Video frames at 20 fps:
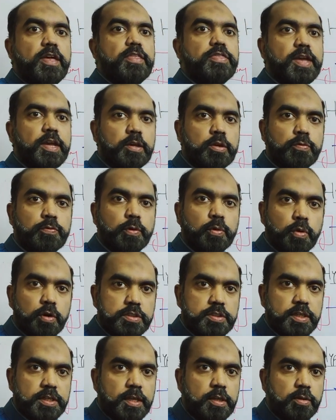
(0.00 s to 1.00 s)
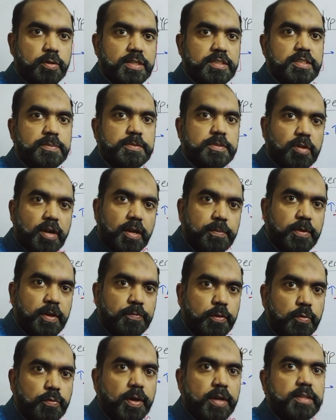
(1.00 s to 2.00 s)
Thank you for watching, and you can subscribe
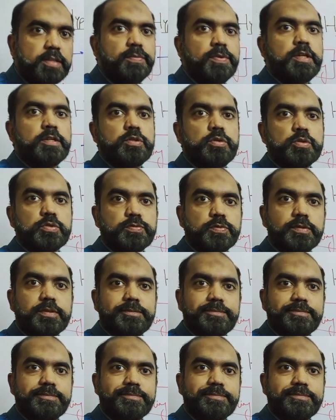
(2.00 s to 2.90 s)
if you find the videos useful.